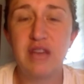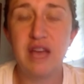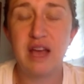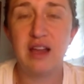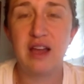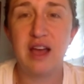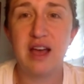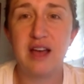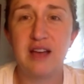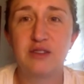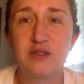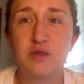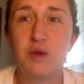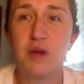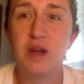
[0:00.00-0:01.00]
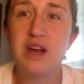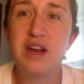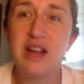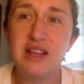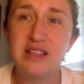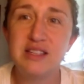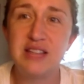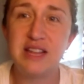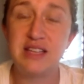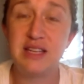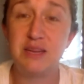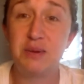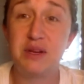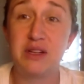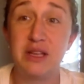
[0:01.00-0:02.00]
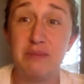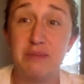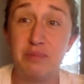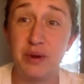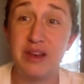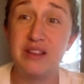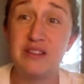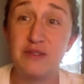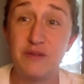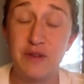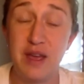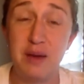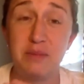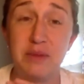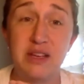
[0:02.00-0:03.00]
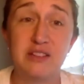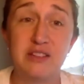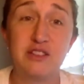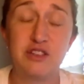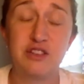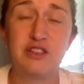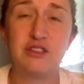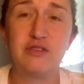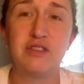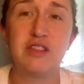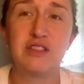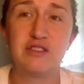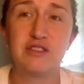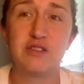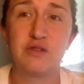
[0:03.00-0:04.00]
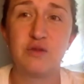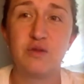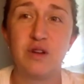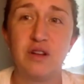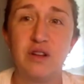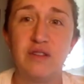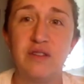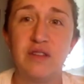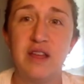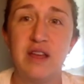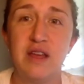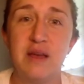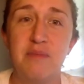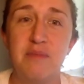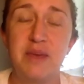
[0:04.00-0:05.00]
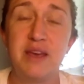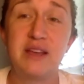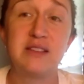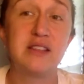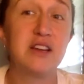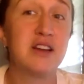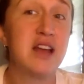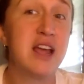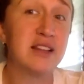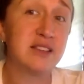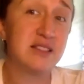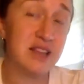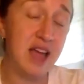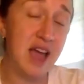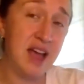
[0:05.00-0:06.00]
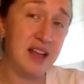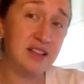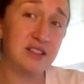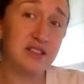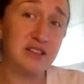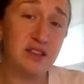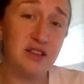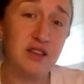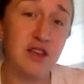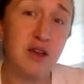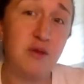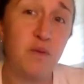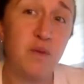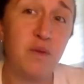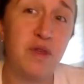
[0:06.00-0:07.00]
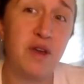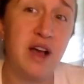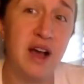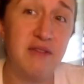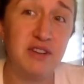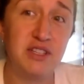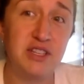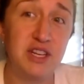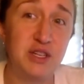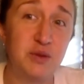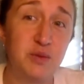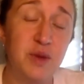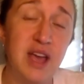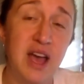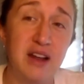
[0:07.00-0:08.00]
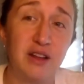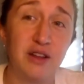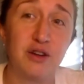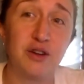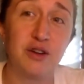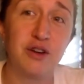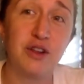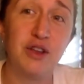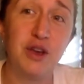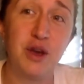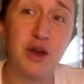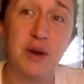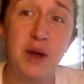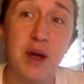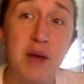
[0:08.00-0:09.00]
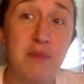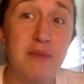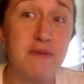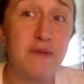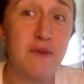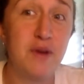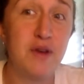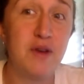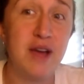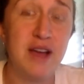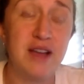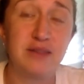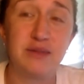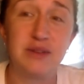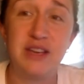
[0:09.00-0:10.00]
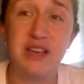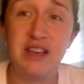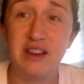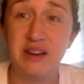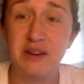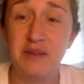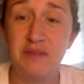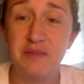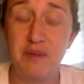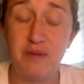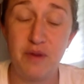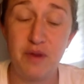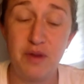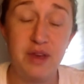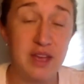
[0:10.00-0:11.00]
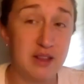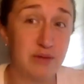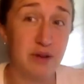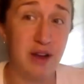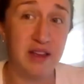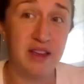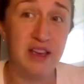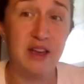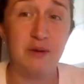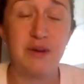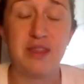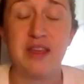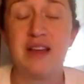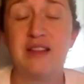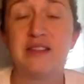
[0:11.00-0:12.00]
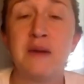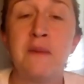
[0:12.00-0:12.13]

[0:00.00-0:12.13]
tell us what it is that typically brings families to the school? Because there, it's as the conversation we had a little earlier before you guys were here, before you kids were all here with us,